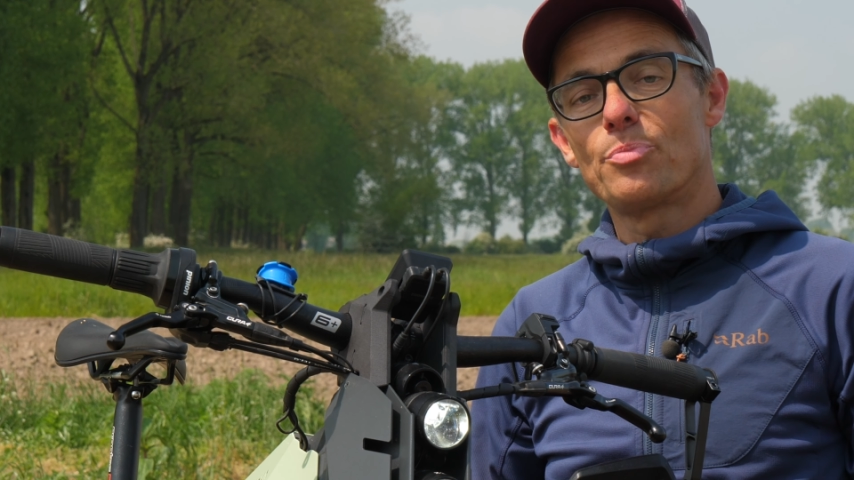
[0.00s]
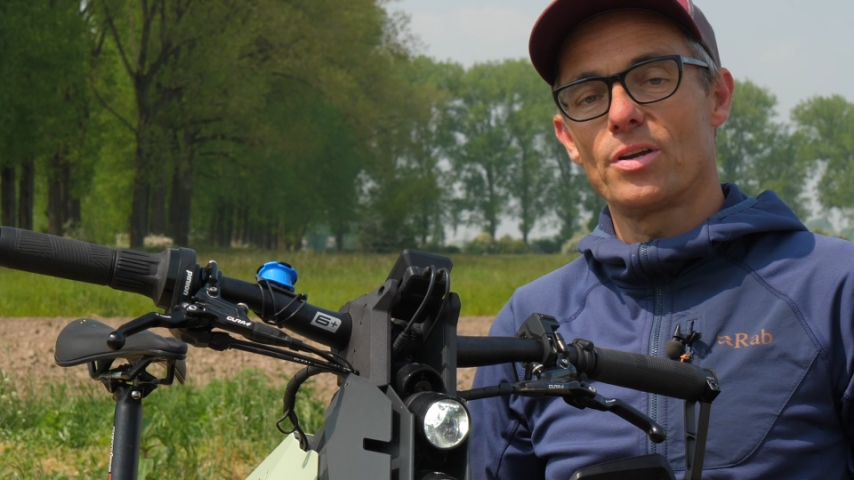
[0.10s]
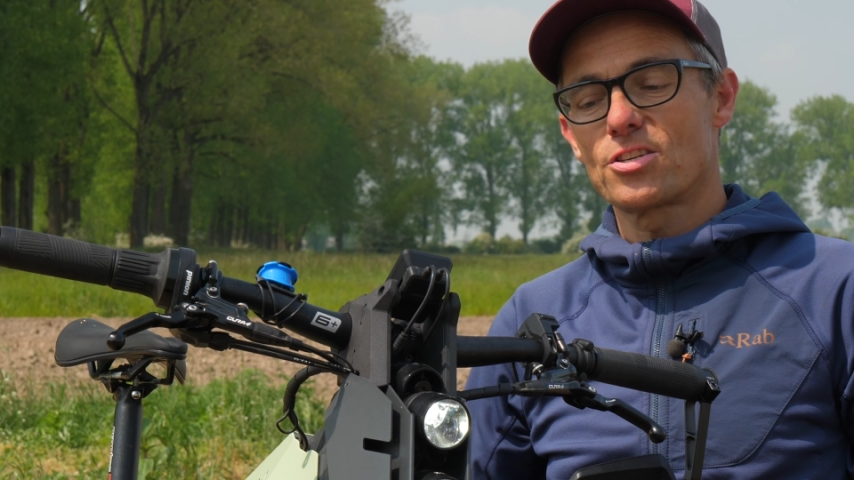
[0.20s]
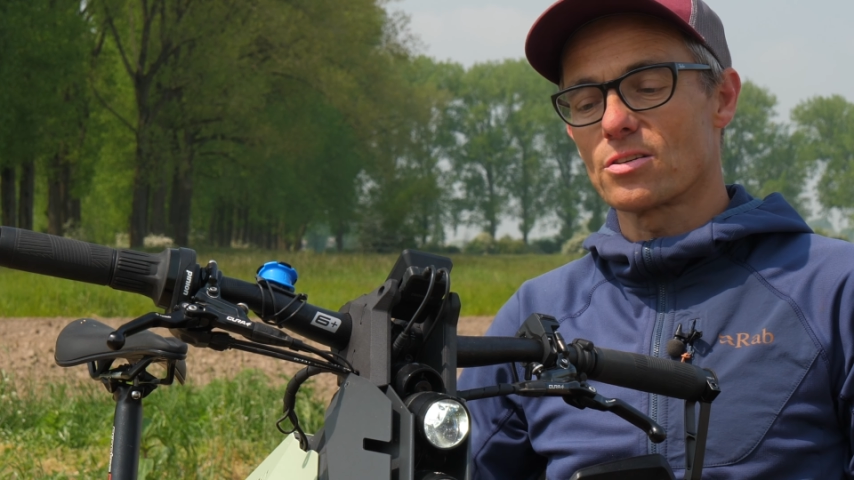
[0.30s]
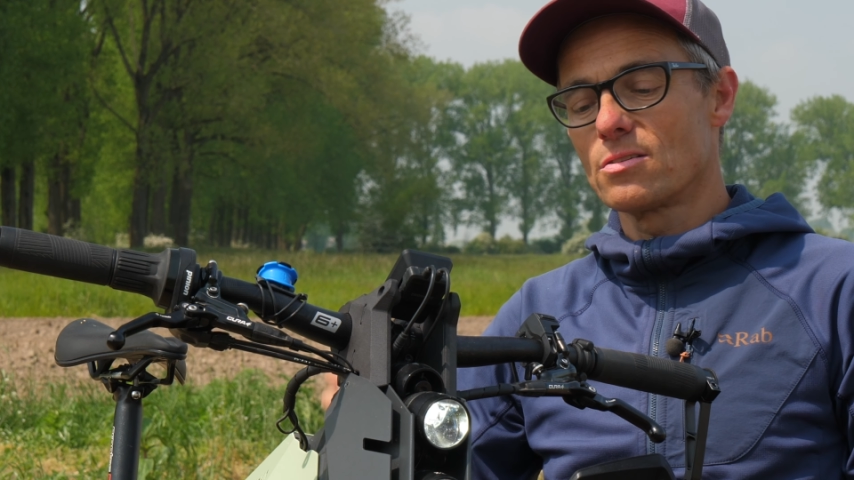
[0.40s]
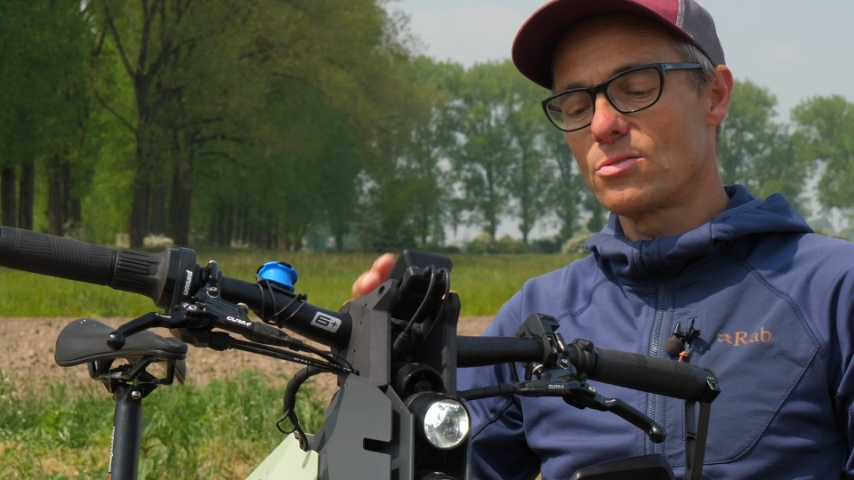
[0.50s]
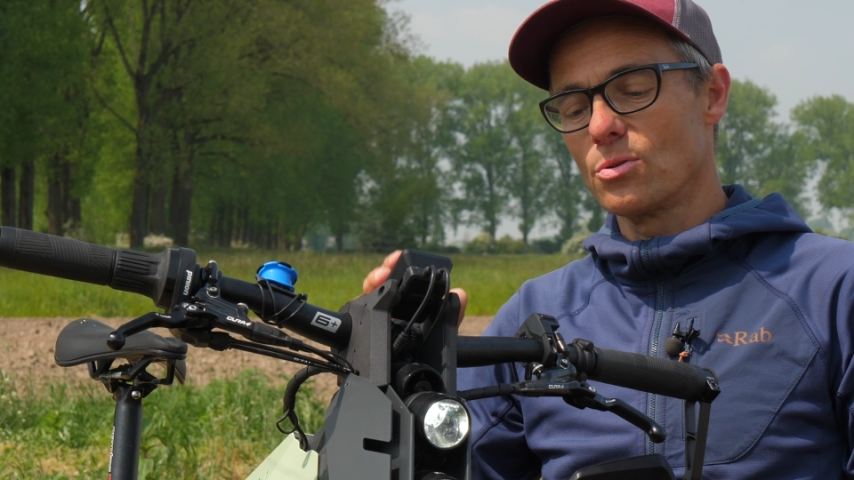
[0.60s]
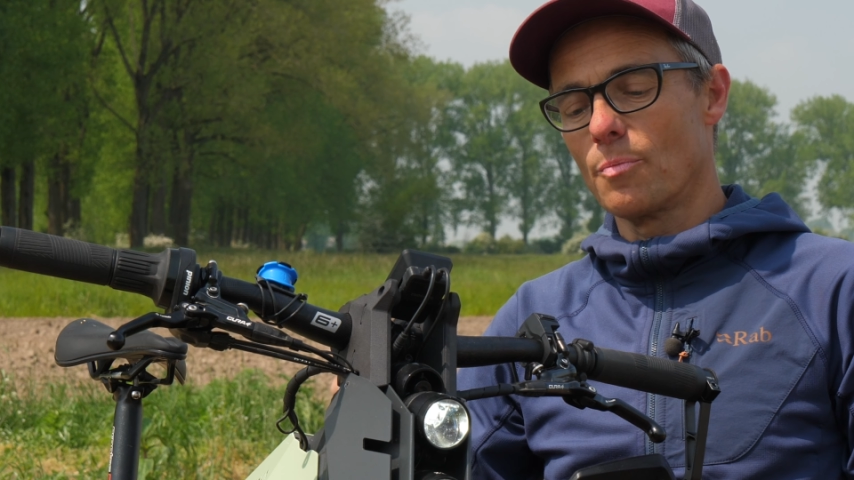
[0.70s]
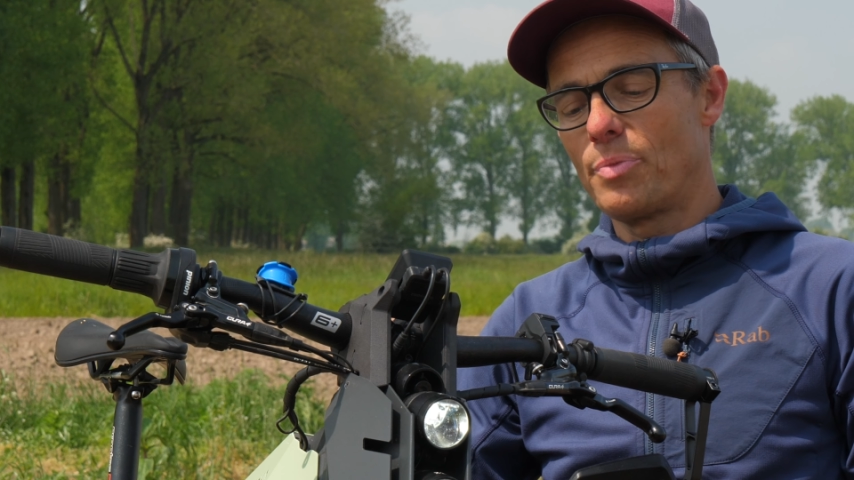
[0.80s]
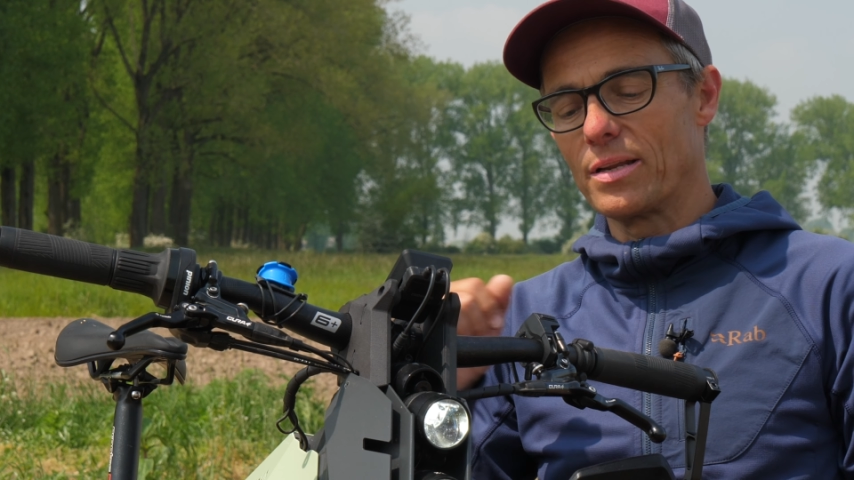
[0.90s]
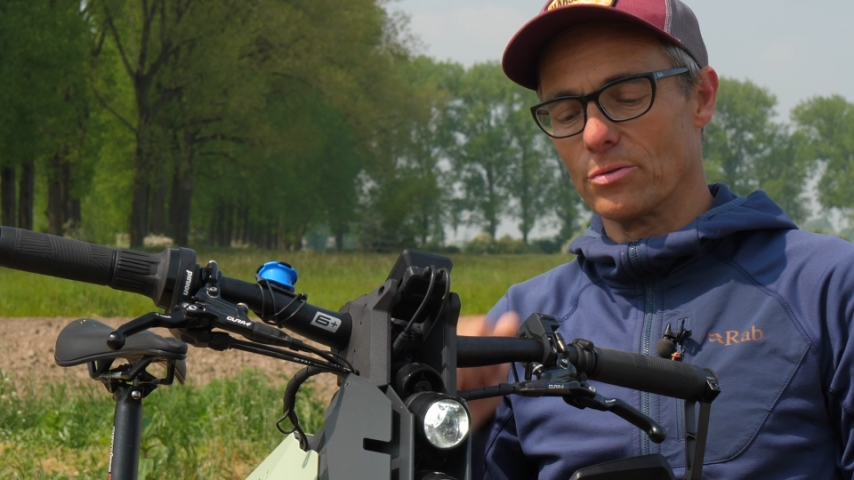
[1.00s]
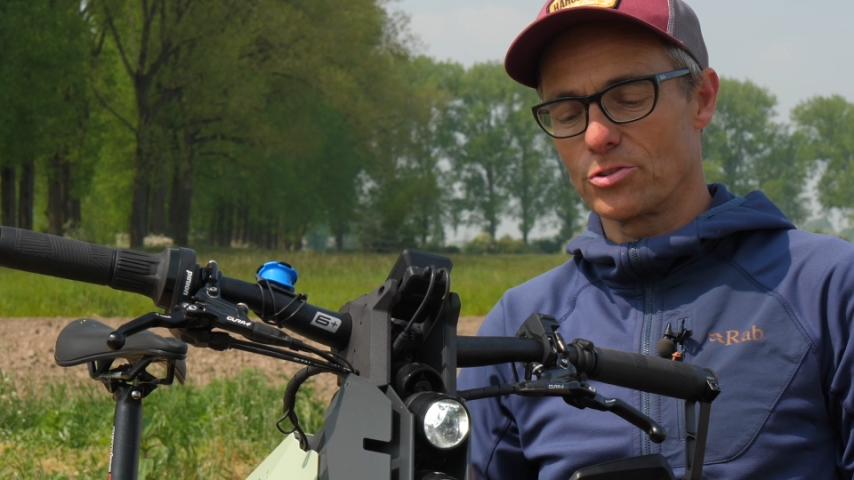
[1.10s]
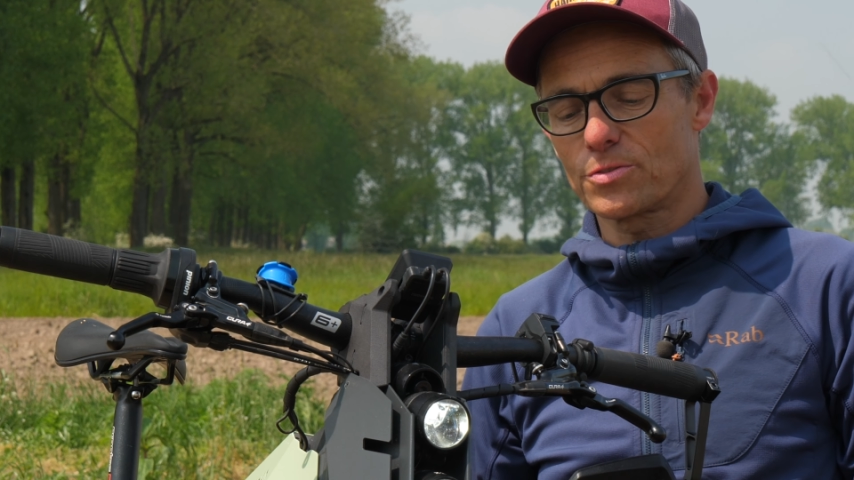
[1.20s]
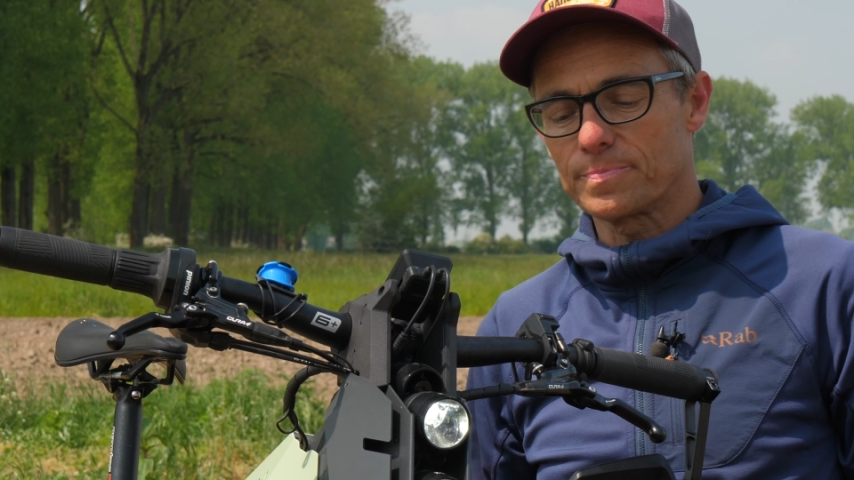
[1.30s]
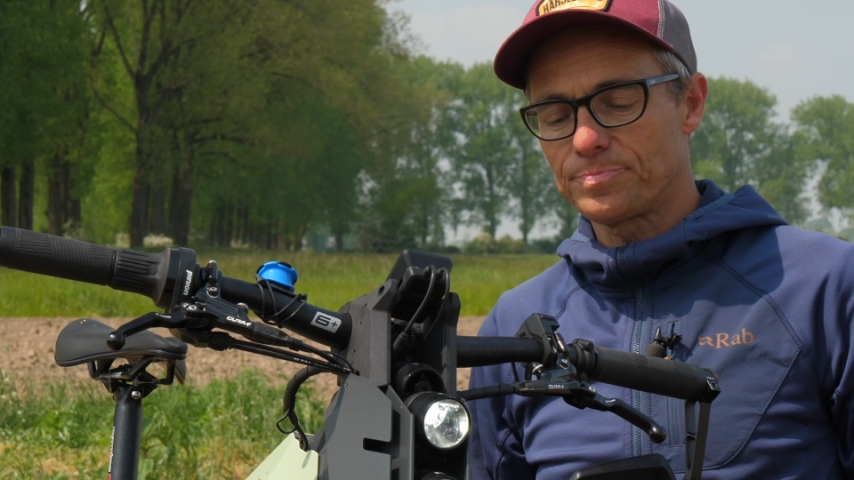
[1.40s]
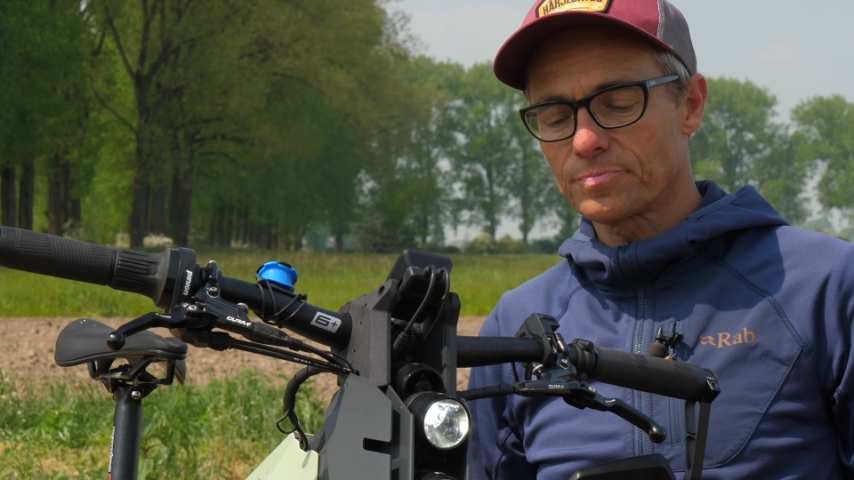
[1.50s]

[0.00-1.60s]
pressure to the pedals.